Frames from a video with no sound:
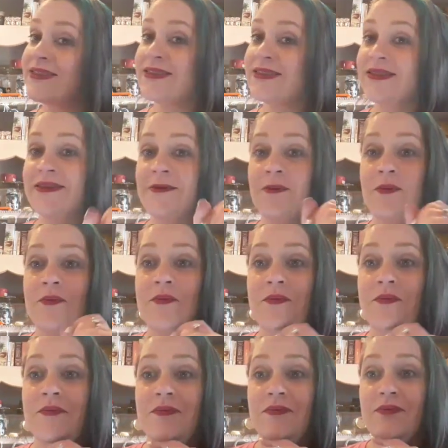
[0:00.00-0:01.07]
Oh, and hi
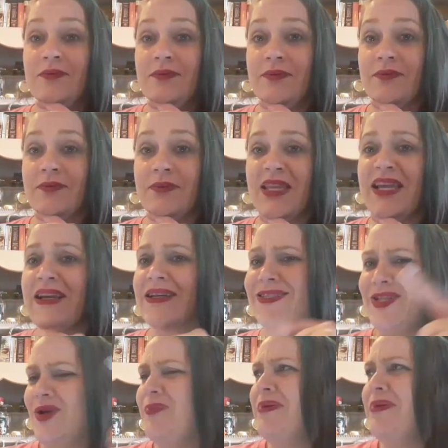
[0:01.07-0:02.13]
guys. Before yeah,
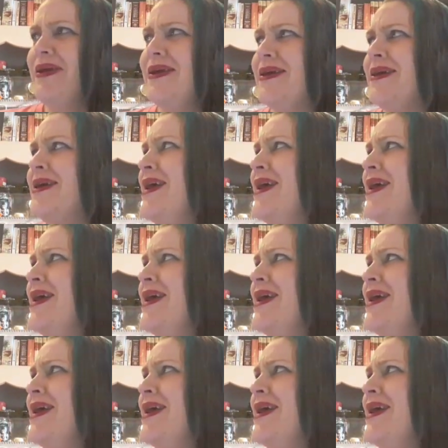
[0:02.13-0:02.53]
don't be